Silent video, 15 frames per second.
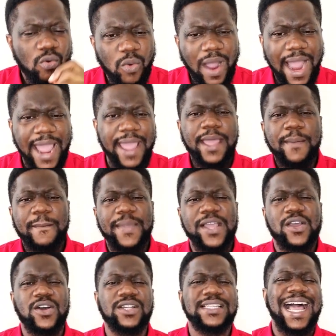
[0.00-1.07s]
Why?
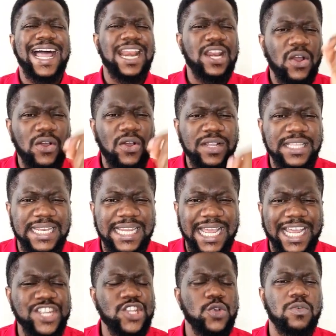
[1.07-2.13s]
Because along the
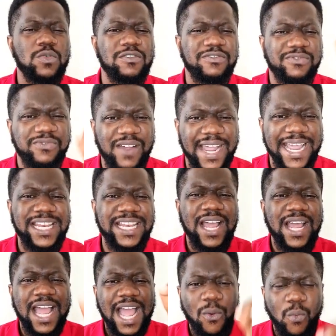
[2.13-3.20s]
line, you will
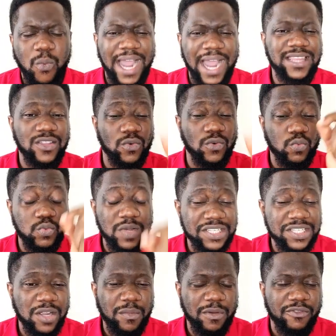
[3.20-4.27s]
find why the
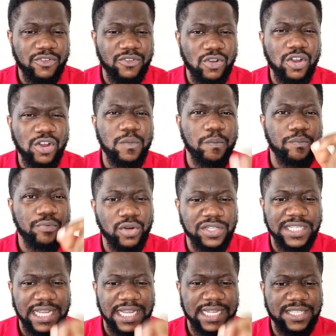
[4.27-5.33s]
wisdom of God
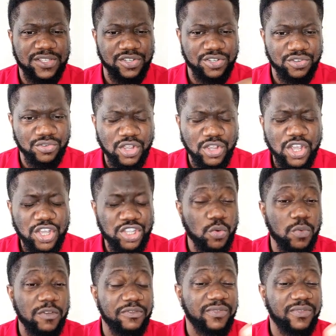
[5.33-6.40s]
brought her to you.
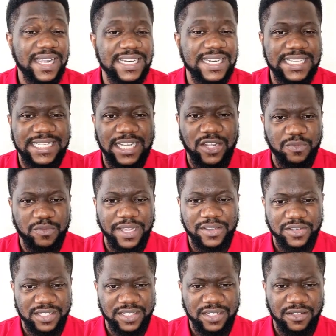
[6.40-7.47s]
You will find it out
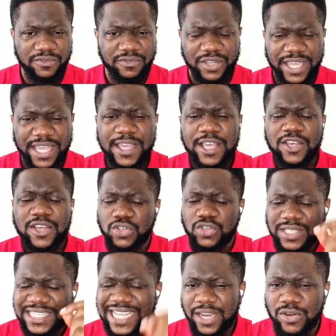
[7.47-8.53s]
by yourself. Okay.
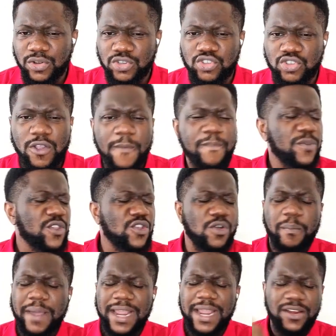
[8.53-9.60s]
So take note
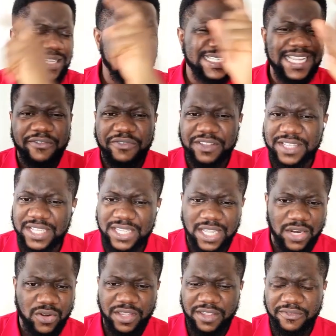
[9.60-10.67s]
you might not see
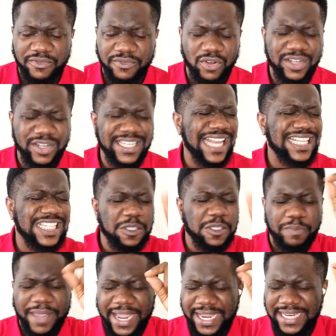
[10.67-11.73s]
everything you're looking for. That
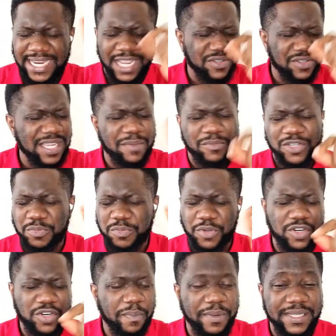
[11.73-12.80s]
spec that you say must
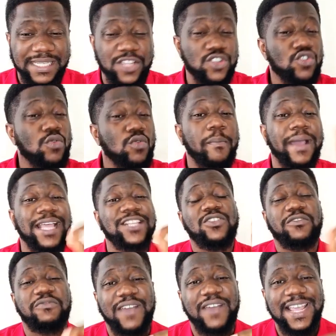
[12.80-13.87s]
be 100%, you
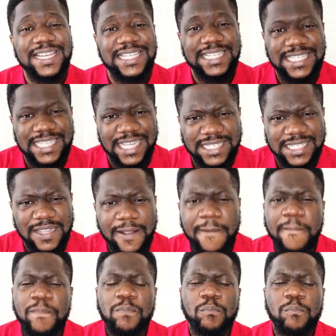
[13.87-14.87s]
might not find it yet.